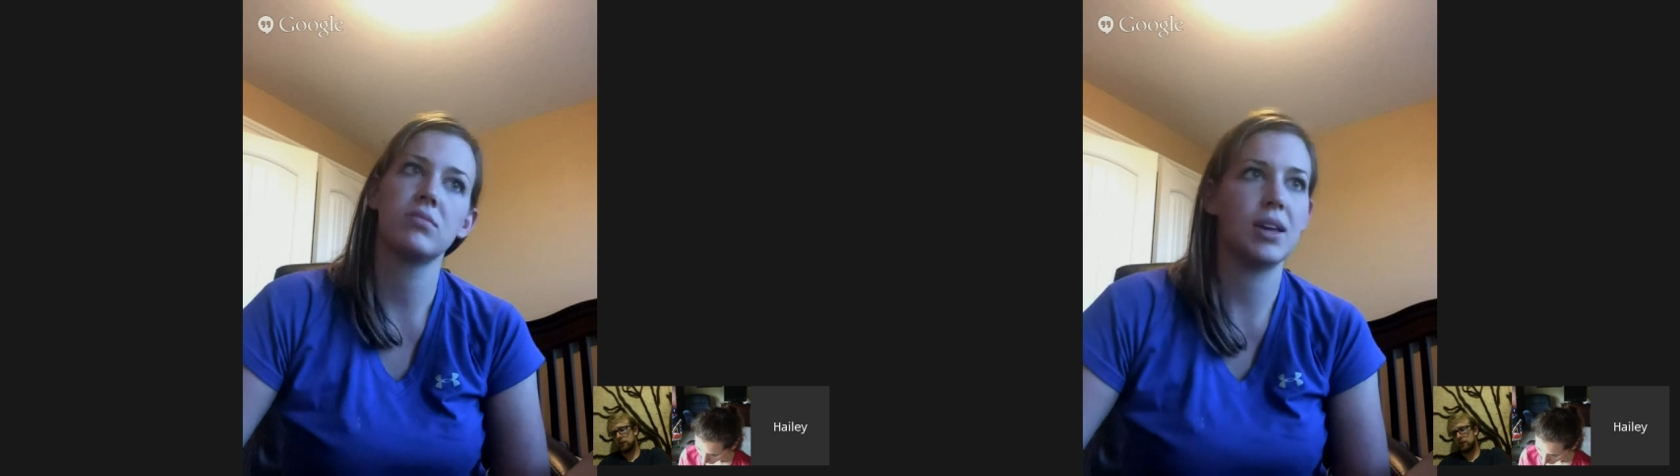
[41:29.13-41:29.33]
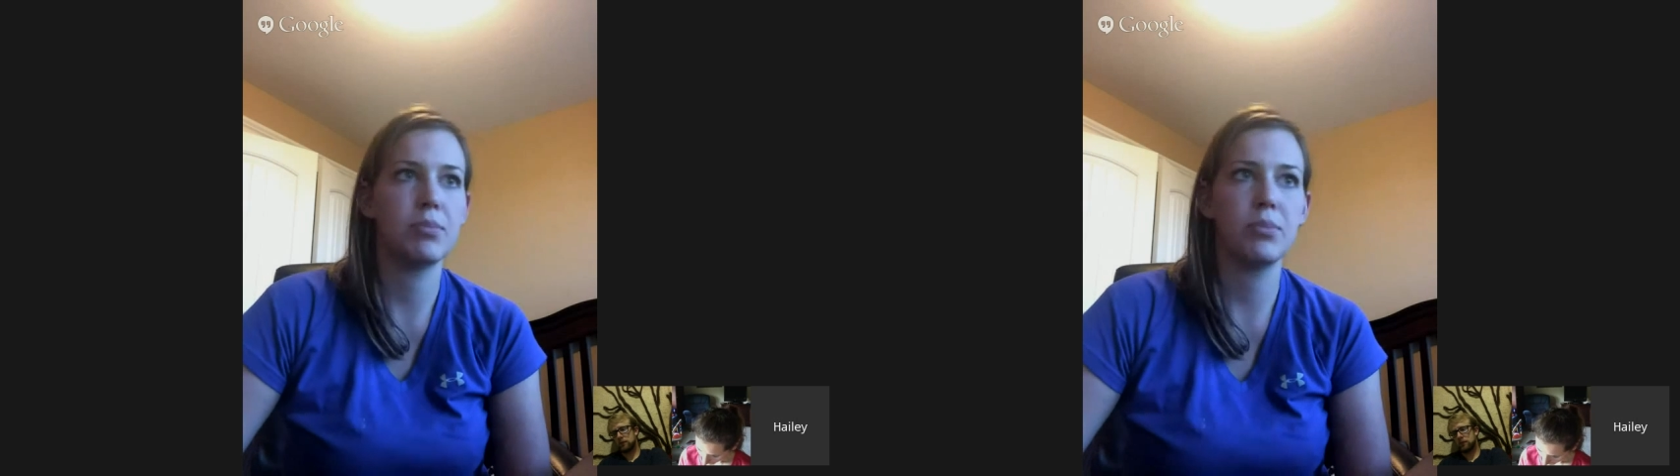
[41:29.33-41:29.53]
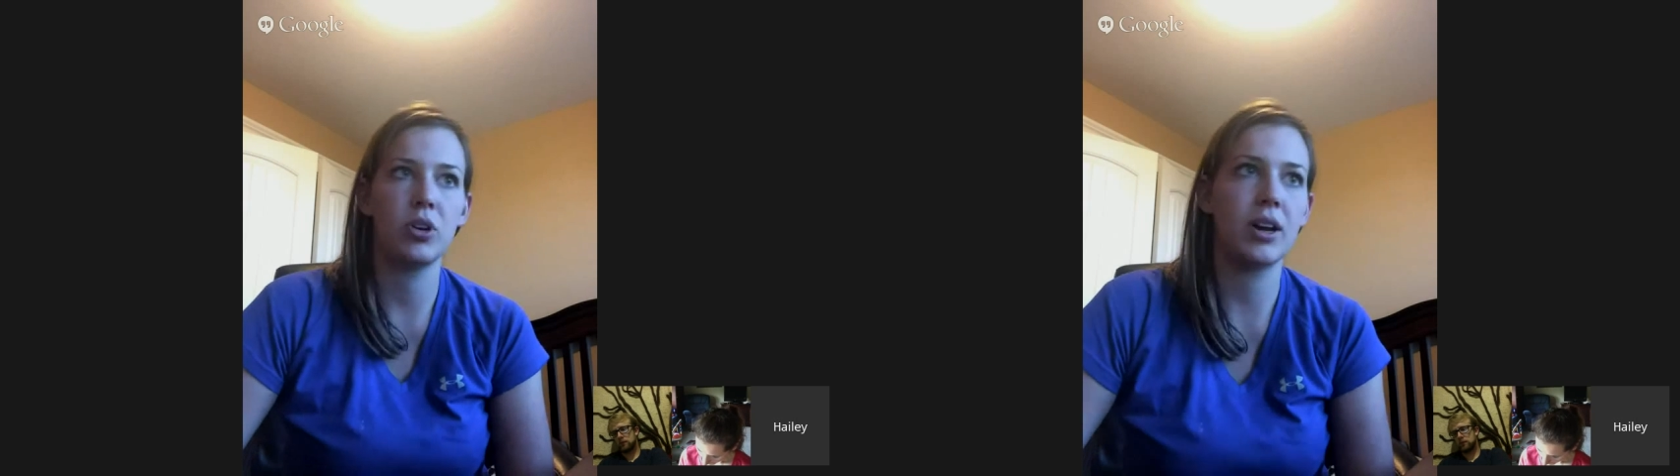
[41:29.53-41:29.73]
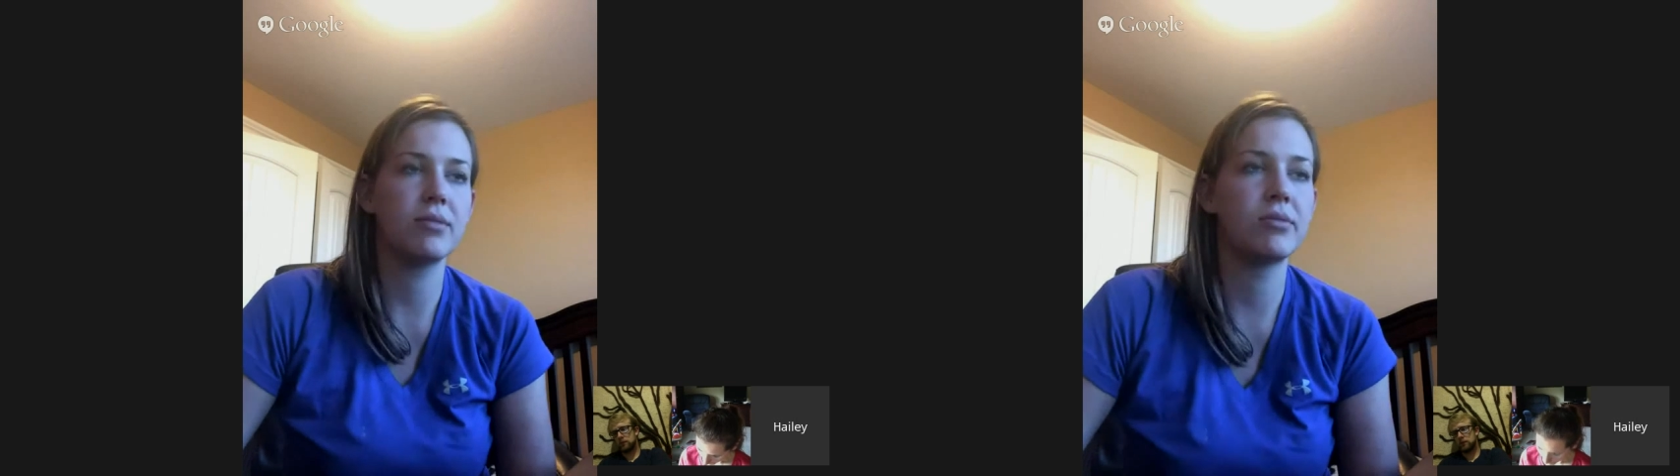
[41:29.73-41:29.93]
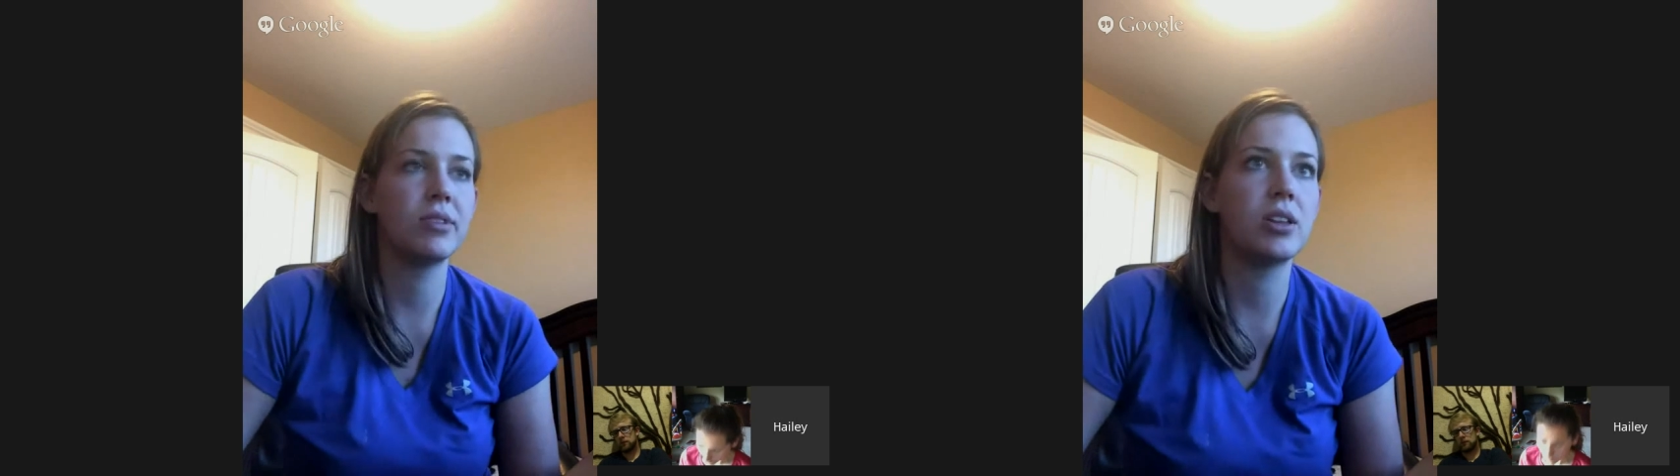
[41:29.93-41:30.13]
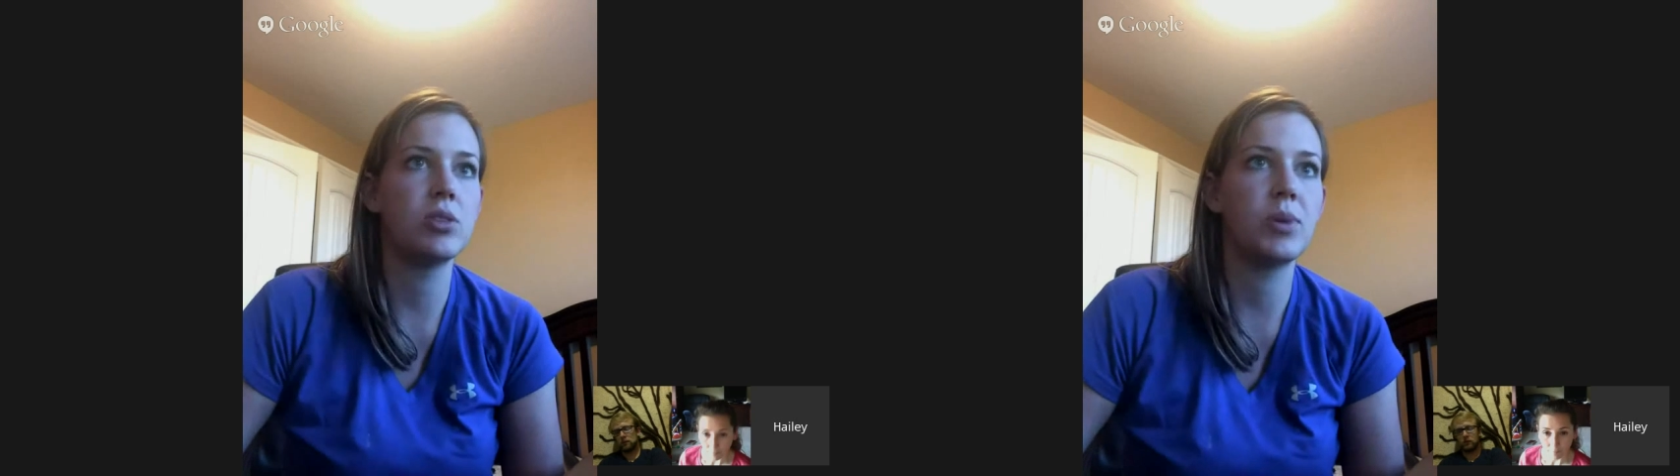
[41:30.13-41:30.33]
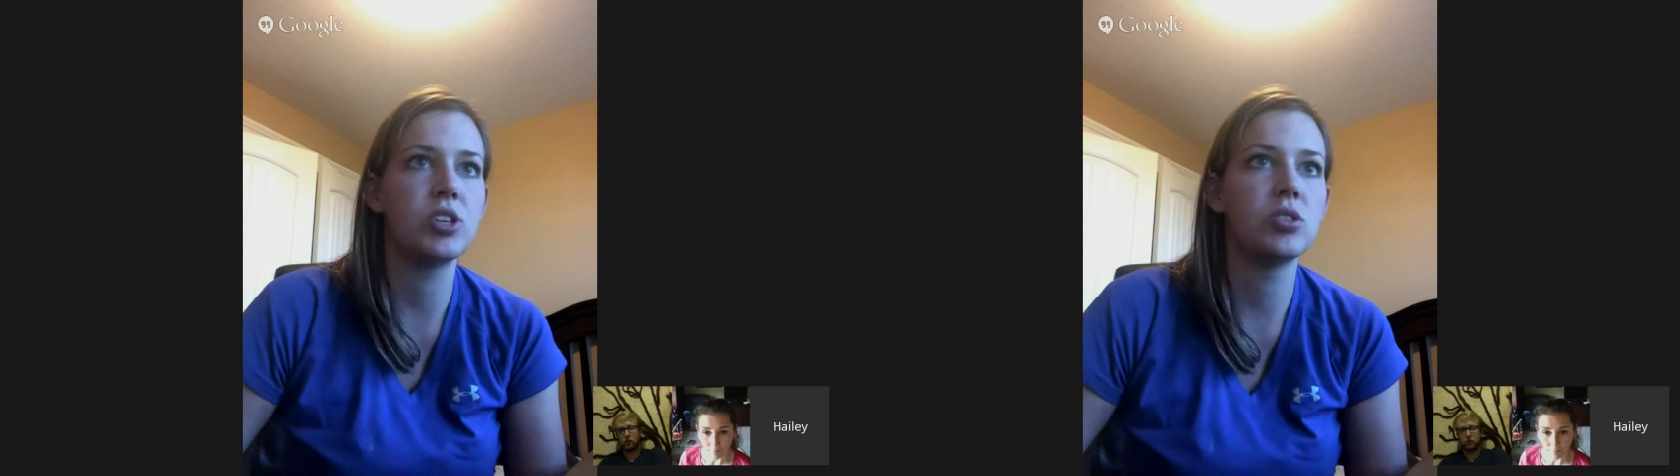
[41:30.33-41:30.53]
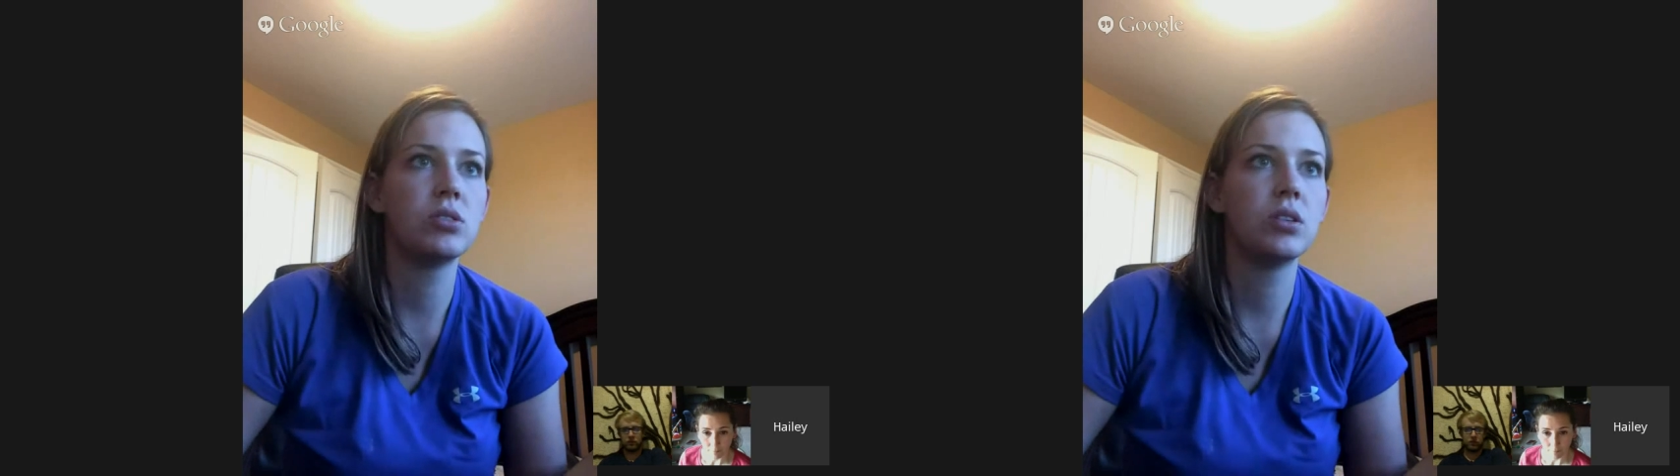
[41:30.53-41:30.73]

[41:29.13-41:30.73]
Yep, you're right. Right on the page.